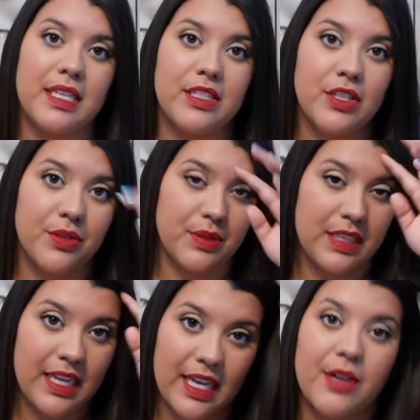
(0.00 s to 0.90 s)
skin tones
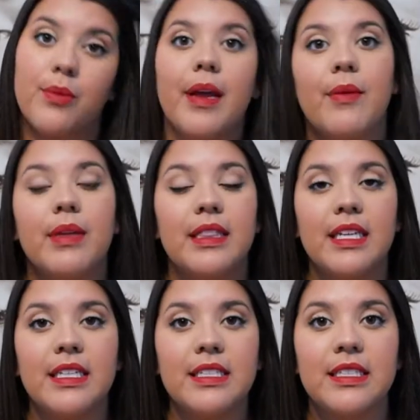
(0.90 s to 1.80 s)
can get away with
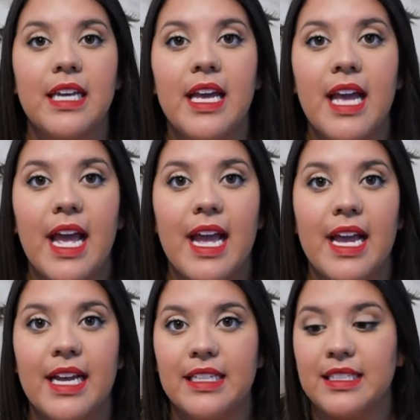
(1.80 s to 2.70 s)
this,
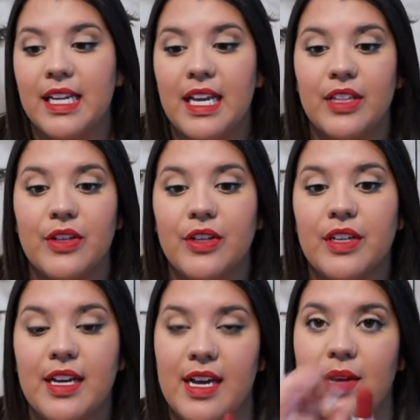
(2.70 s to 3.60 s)
and it
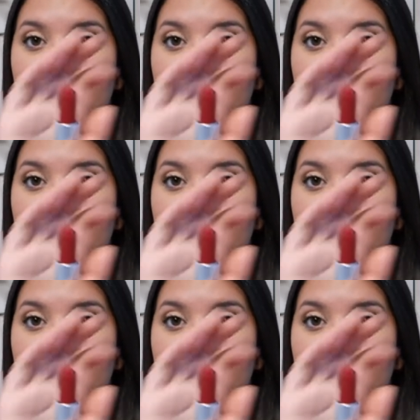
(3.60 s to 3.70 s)
looked